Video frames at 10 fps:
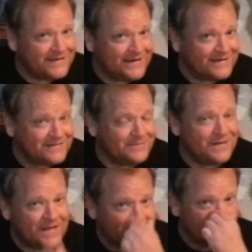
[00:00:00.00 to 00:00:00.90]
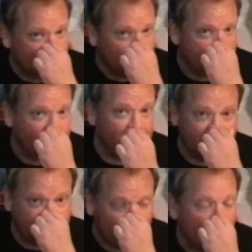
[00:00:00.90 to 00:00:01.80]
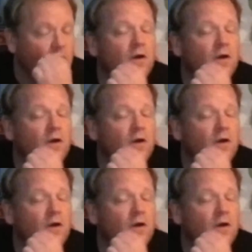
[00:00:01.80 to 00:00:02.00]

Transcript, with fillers: Uh, to me, that's a little bit of an issue.